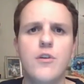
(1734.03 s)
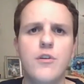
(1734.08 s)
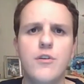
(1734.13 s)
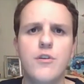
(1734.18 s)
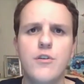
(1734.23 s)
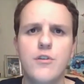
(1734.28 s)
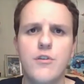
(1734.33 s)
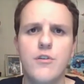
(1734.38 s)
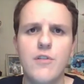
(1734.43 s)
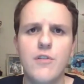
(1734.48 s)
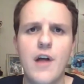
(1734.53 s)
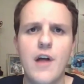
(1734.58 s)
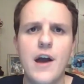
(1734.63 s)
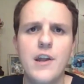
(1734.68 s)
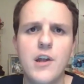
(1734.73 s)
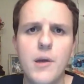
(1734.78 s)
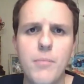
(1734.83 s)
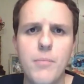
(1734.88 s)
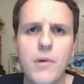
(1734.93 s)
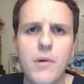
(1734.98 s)
you're
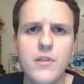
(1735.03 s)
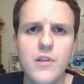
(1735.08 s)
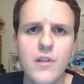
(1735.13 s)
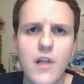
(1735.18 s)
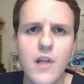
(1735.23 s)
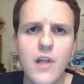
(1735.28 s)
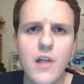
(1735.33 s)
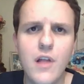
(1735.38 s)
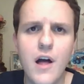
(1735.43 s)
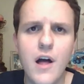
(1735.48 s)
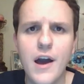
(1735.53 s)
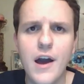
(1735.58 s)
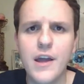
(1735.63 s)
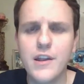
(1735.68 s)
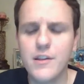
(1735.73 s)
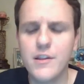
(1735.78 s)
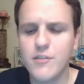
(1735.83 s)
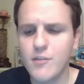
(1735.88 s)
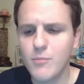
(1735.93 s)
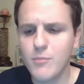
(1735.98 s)
lined up on the
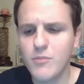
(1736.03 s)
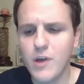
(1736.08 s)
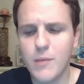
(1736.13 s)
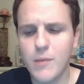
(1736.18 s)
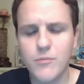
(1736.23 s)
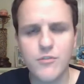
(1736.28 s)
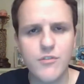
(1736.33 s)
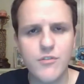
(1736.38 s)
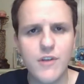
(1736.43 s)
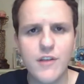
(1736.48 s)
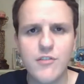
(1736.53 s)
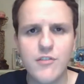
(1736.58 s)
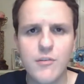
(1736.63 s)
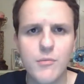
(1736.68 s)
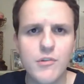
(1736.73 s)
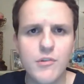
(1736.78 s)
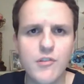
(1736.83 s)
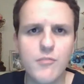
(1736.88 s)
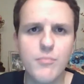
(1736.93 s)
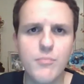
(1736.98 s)
line, and sometimes you're at
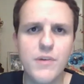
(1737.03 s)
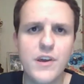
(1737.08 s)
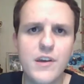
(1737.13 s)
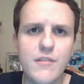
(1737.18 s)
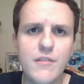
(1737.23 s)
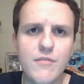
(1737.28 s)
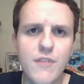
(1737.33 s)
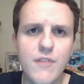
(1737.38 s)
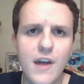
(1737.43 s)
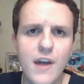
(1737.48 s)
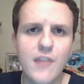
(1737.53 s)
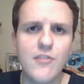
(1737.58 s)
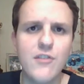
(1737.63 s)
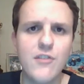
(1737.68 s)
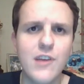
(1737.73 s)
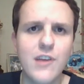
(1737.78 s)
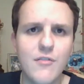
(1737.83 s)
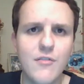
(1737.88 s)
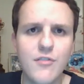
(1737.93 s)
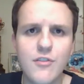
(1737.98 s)
somebody's big events
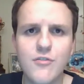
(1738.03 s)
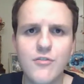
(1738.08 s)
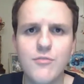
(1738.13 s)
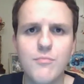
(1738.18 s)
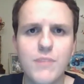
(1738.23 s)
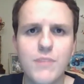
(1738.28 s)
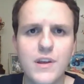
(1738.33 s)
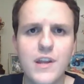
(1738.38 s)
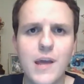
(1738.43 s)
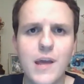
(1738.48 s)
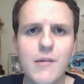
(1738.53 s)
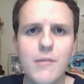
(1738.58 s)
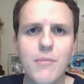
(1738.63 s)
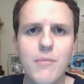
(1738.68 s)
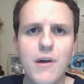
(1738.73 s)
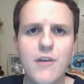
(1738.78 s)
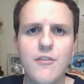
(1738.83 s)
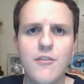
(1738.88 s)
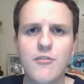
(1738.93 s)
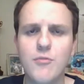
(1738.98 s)
and you have such big name
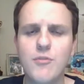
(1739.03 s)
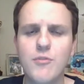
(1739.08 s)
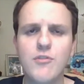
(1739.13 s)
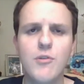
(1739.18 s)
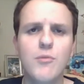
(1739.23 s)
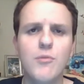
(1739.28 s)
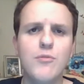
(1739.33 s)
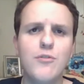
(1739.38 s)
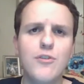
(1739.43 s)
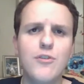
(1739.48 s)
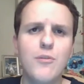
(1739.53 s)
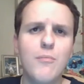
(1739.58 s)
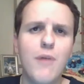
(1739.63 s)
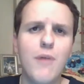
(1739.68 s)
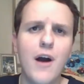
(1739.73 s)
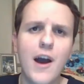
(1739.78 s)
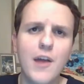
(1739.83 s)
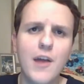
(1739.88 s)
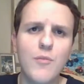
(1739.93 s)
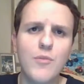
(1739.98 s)
competitors. What's going through your
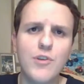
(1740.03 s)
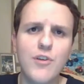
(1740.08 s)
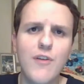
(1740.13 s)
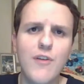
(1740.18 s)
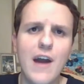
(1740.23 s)
mind when